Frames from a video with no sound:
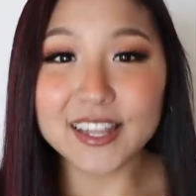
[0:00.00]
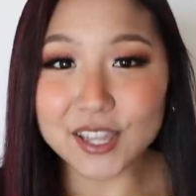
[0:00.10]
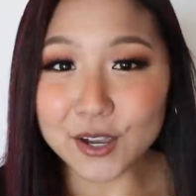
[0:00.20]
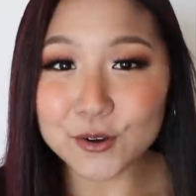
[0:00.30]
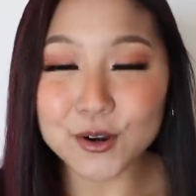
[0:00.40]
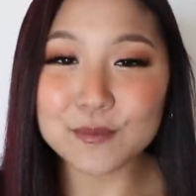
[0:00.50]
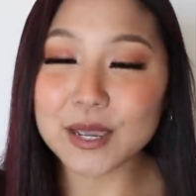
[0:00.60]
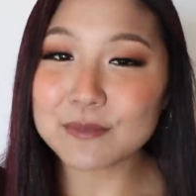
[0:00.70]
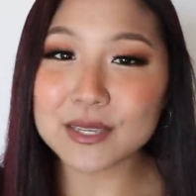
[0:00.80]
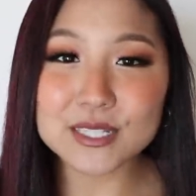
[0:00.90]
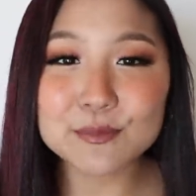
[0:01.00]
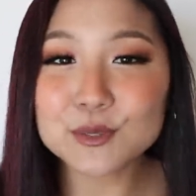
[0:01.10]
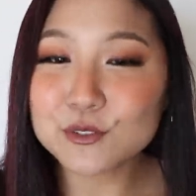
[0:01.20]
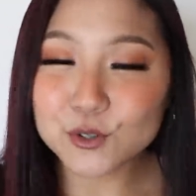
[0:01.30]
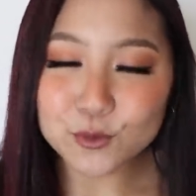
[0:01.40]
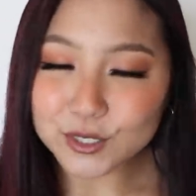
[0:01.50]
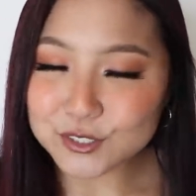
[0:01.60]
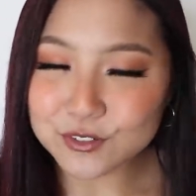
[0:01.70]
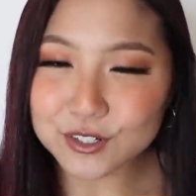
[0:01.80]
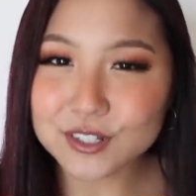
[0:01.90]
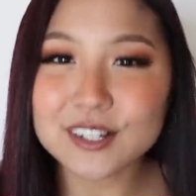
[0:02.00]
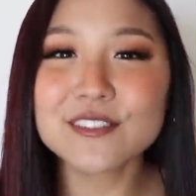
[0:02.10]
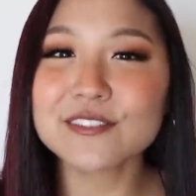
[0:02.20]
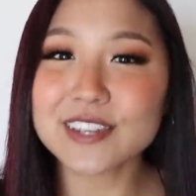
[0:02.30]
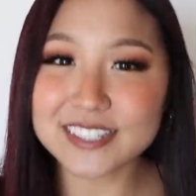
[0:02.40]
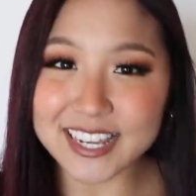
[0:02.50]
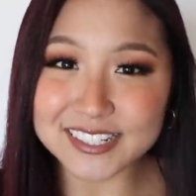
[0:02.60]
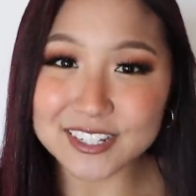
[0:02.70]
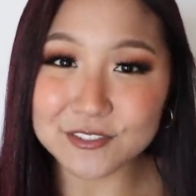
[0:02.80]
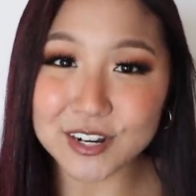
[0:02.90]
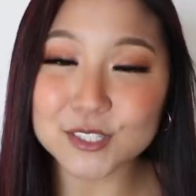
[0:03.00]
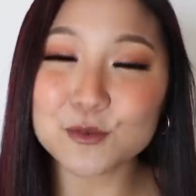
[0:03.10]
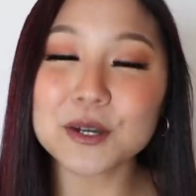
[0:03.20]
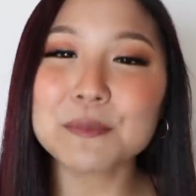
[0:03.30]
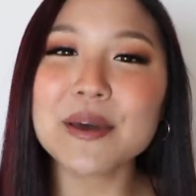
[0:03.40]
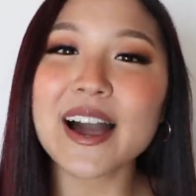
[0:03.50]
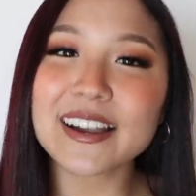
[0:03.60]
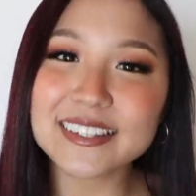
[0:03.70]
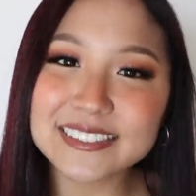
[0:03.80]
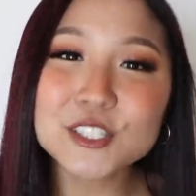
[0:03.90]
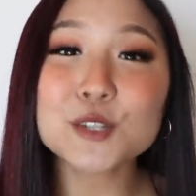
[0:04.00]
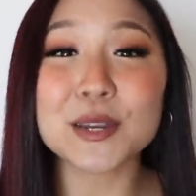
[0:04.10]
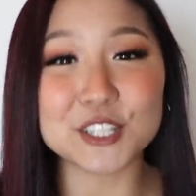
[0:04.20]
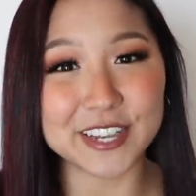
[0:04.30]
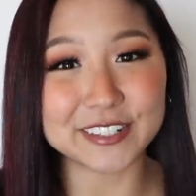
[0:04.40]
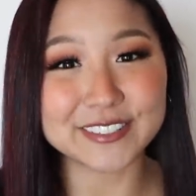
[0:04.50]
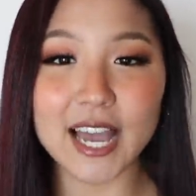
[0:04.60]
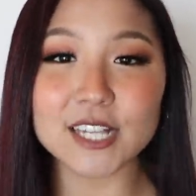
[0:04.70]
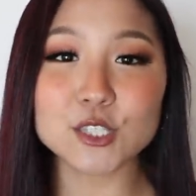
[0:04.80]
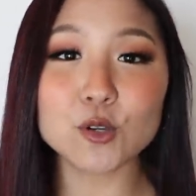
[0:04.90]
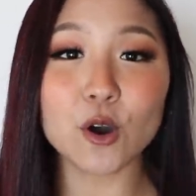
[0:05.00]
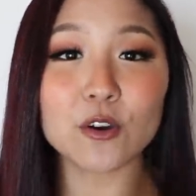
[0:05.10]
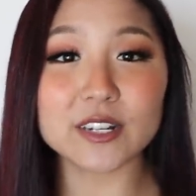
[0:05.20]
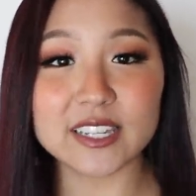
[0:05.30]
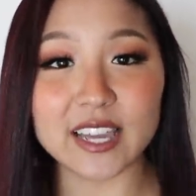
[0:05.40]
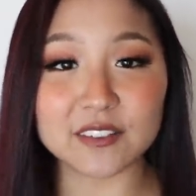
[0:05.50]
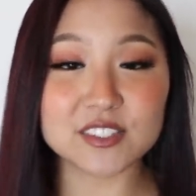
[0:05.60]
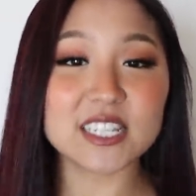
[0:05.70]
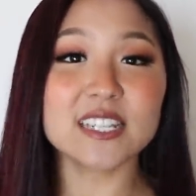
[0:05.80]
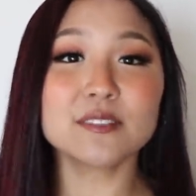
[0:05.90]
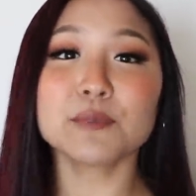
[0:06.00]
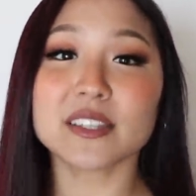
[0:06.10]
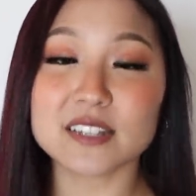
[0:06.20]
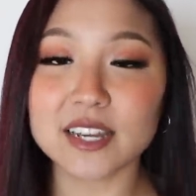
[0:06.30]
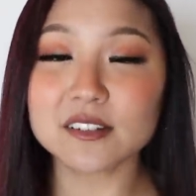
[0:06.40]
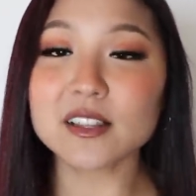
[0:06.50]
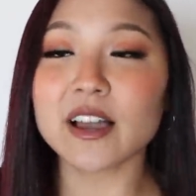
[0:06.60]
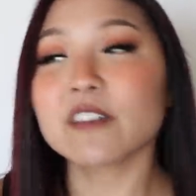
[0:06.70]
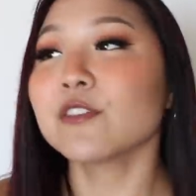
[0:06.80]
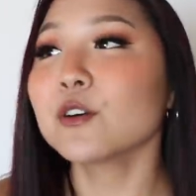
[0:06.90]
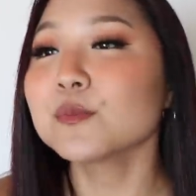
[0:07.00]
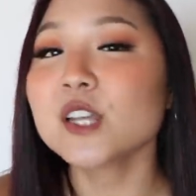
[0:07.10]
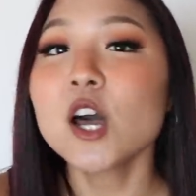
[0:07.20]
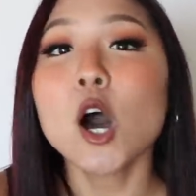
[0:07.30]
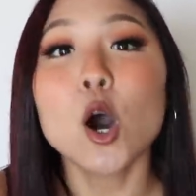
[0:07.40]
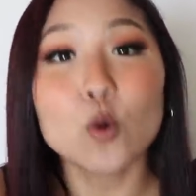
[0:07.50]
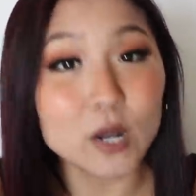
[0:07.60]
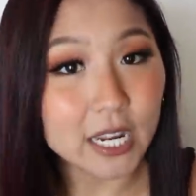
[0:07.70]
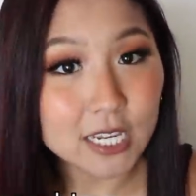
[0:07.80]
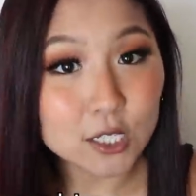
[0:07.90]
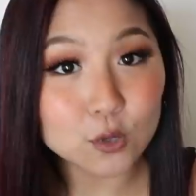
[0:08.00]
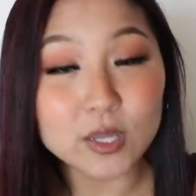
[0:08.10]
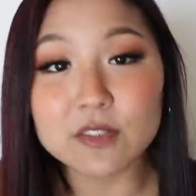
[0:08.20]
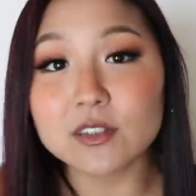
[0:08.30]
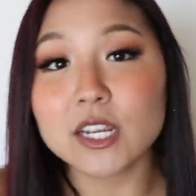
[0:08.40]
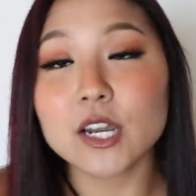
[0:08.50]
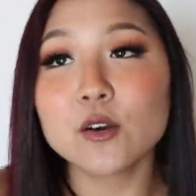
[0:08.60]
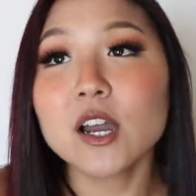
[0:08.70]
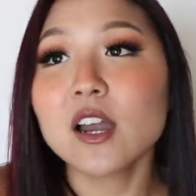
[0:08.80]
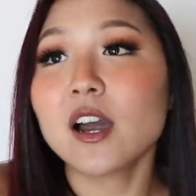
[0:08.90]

Hello, my amazing, beautiful, wonderful, fantastic friends. Welcome back to my channel. As you already have seen by the title, I filmed a what I eat in a week video.